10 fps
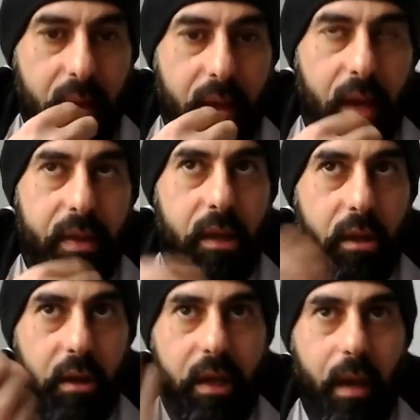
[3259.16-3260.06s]
And then you
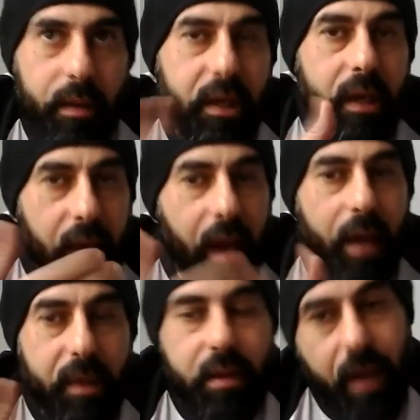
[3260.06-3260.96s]
look at him, I was like, yeah, I
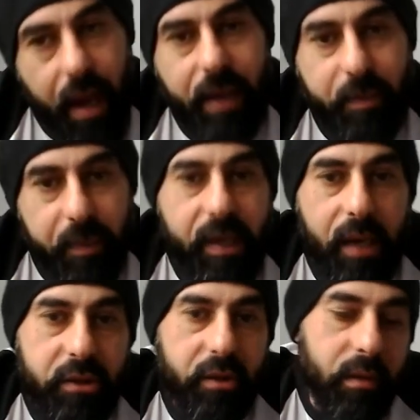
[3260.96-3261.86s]
mean, the guy has
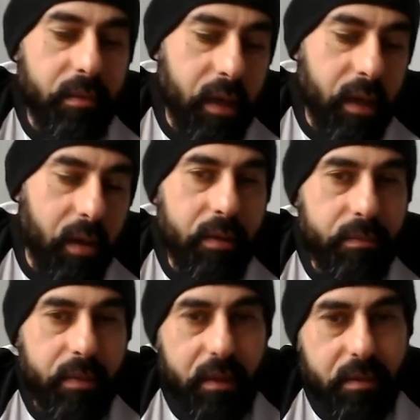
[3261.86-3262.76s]
potential. You know, he's
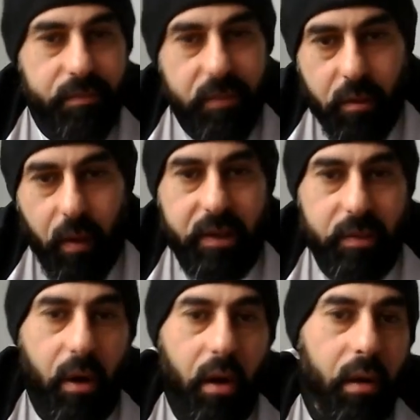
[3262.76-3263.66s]
quite
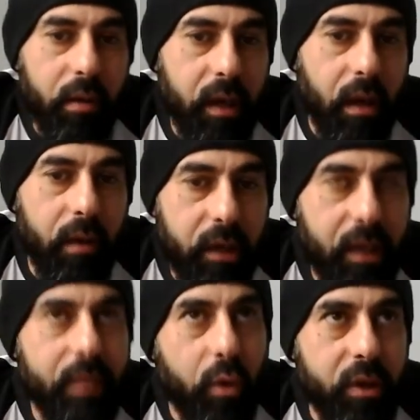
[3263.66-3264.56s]
small. You know, you
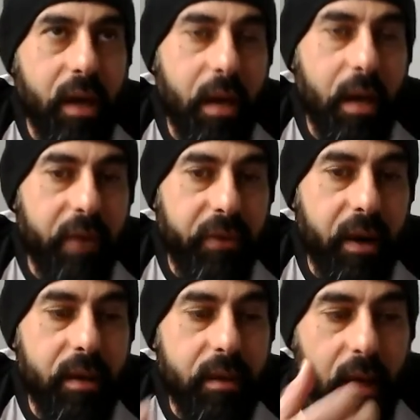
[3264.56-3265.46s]
need more time, my
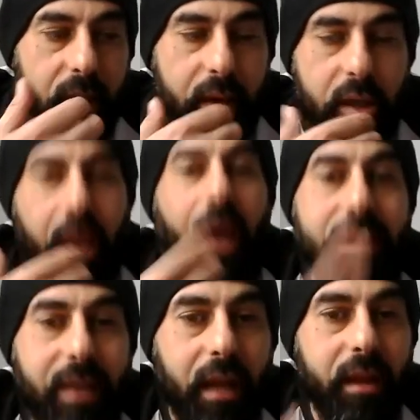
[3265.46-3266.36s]
friend. And then you can't
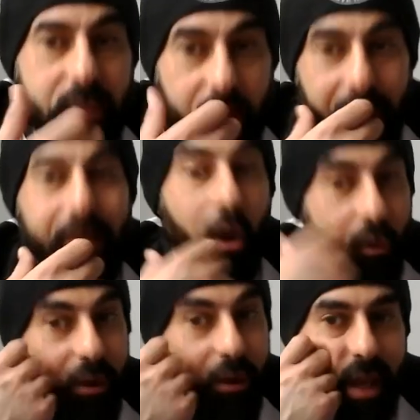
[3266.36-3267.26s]
tell them. So you're like, oh,
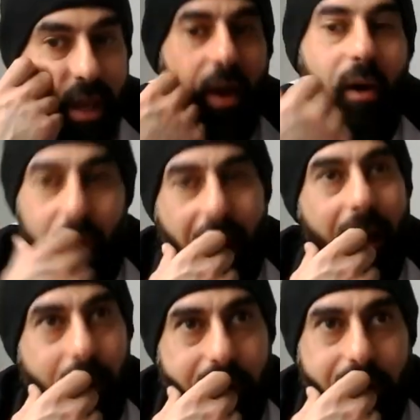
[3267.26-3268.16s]
really? Oh,
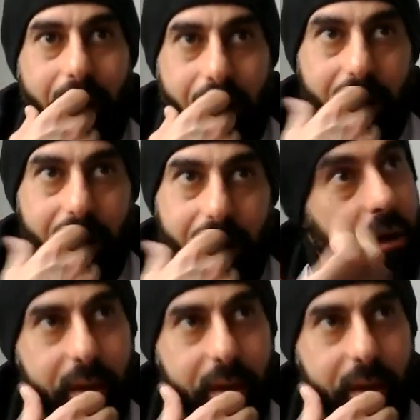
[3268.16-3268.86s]
wow. You